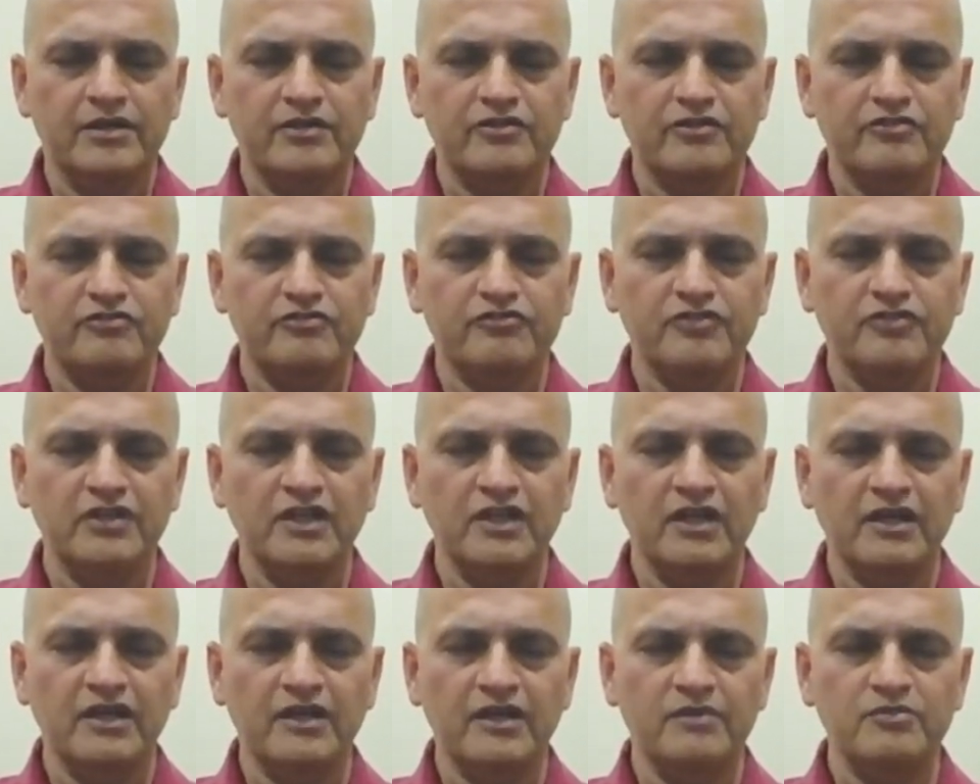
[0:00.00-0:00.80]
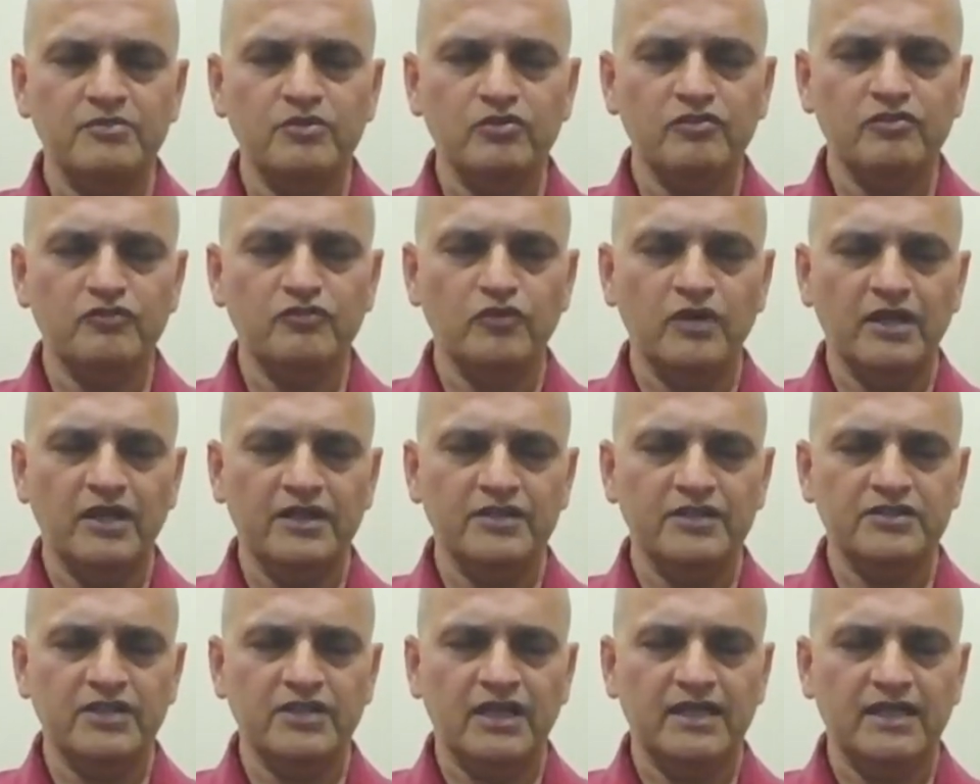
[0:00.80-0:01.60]
Feel a beautiful
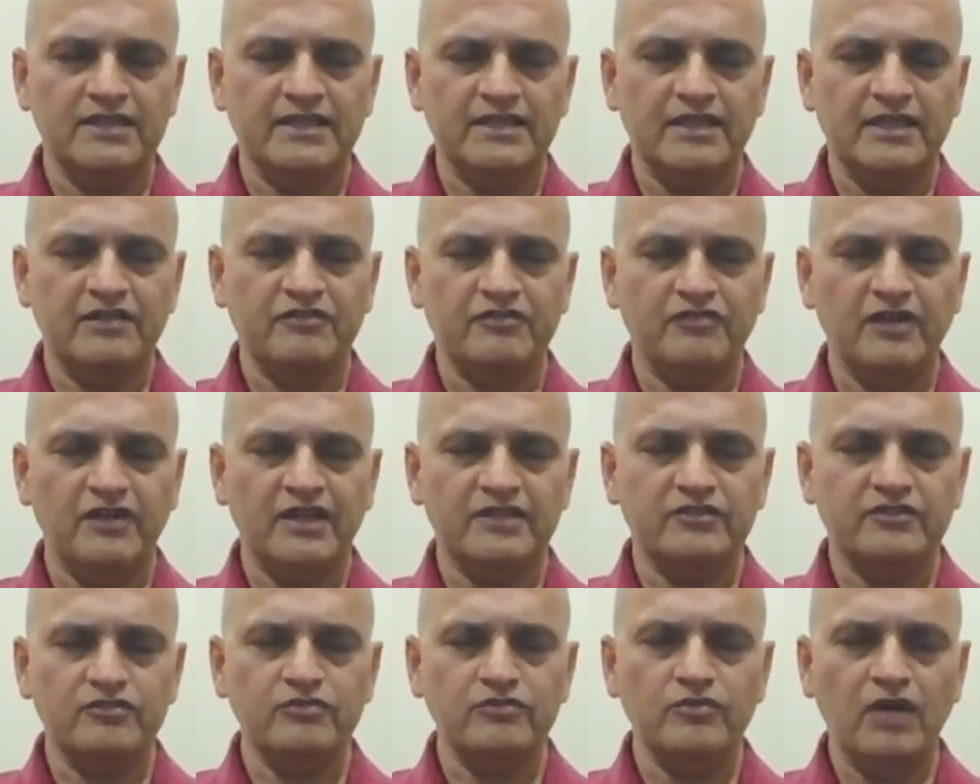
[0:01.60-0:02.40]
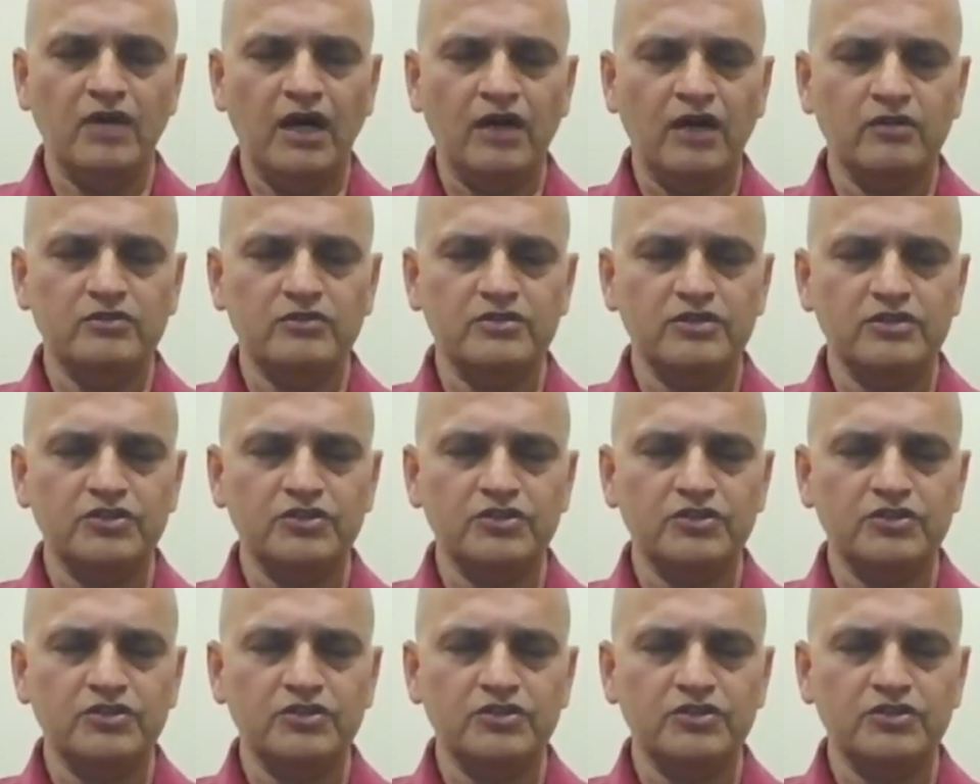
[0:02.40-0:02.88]
energizing effect throughout the